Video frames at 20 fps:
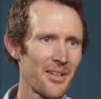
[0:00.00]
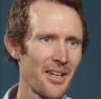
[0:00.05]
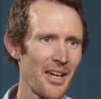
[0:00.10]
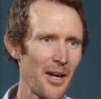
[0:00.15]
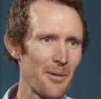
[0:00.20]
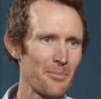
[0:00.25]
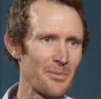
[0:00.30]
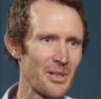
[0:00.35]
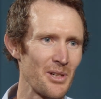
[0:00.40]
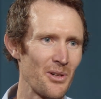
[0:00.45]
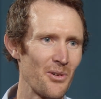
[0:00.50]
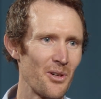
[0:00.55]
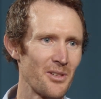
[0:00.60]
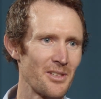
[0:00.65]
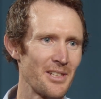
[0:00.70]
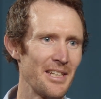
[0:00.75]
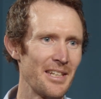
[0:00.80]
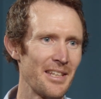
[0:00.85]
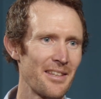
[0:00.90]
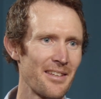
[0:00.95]
camera
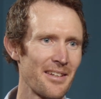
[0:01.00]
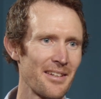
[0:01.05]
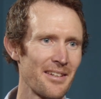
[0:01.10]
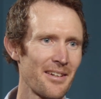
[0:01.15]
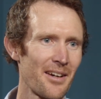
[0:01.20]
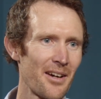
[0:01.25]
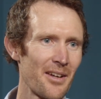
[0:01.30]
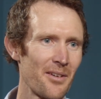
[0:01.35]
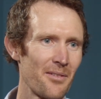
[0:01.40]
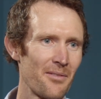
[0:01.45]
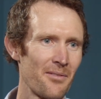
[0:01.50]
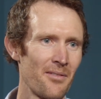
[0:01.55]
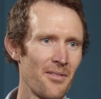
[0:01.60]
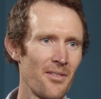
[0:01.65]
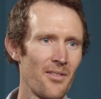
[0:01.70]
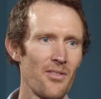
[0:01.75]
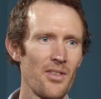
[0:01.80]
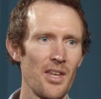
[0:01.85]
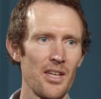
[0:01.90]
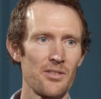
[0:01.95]
or anything
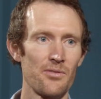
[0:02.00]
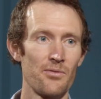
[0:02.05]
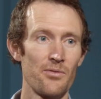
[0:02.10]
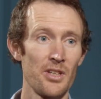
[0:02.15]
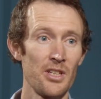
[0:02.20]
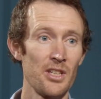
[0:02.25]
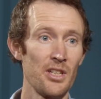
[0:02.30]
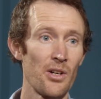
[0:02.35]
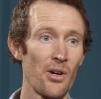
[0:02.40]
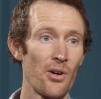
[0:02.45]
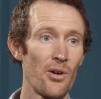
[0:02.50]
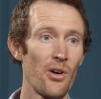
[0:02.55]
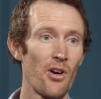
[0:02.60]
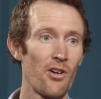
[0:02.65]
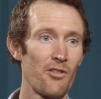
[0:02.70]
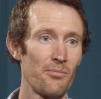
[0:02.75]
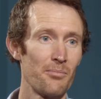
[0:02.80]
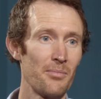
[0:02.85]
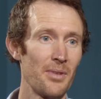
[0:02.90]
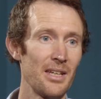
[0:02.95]
that's video
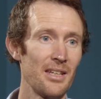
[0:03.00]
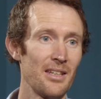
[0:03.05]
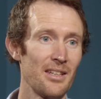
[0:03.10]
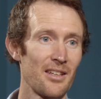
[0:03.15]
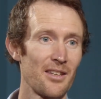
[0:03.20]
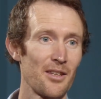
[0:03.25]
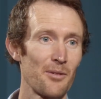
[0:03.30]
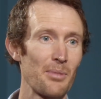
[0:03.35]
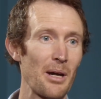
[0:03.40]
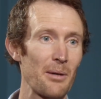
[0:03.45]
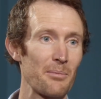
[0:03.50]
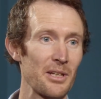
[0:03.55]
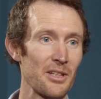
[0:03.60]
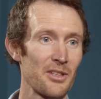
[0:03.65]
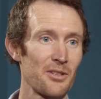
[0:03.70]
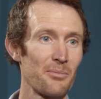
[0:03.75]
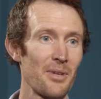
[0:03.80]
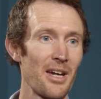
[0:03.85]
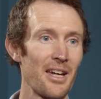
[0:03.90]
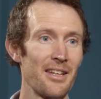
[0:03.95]
of me in the public
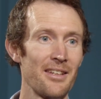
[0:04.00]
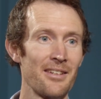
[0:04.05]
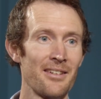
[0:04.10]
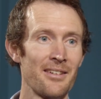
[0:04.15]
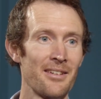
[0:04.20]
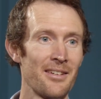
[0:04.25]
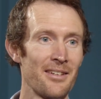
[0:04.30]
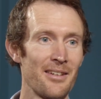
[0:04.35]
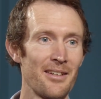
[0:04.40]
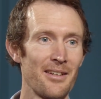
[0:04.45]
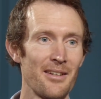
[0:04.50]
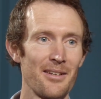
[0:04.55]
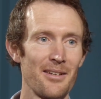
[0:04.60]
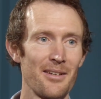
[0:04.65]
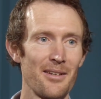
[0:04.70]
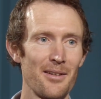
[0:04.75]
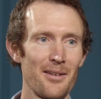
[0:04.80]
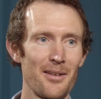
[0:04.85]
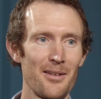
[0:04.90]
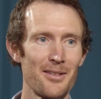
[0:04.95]
domain
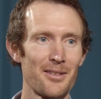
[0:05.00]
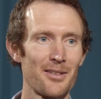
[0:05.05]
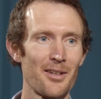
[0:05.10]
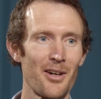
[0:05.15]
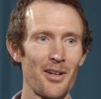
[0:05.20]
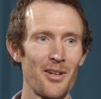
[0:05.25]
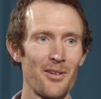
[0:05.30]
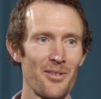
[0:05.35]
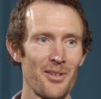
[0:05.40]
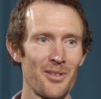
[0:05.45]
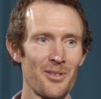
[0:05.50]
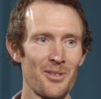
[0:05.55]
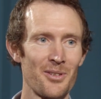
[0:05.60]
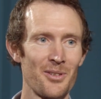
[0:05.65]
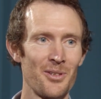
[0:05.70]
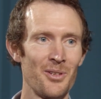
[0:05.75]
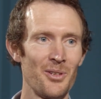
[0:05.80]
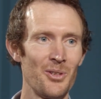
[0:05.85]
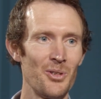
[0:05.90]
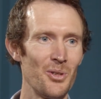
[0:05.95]
is kind of this
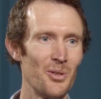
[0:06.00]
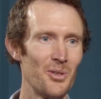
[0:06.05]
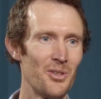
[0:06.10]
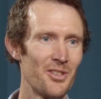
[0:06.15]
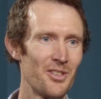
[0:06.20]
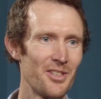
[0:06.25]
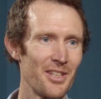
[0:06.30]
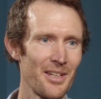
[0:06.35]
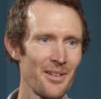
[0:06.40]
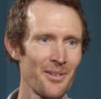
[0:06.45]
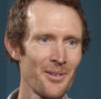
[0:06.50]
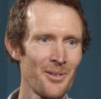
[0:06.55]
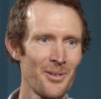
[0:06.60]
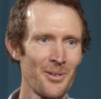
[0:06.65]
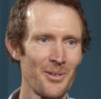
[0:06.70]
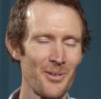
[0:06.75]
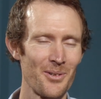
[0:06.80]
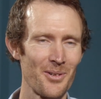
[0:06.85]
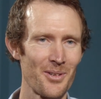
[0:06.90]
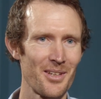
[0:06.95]
huge deal,
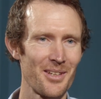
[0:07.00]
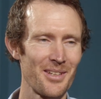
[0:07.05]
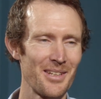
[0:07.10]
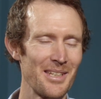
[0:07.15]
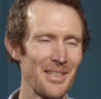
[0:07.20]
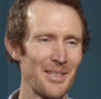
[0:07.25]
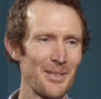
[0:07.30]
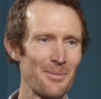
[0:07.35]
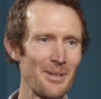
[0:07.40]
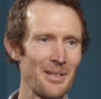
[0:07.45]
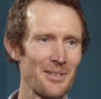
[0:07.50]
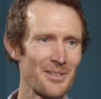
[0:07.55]
or that it needs to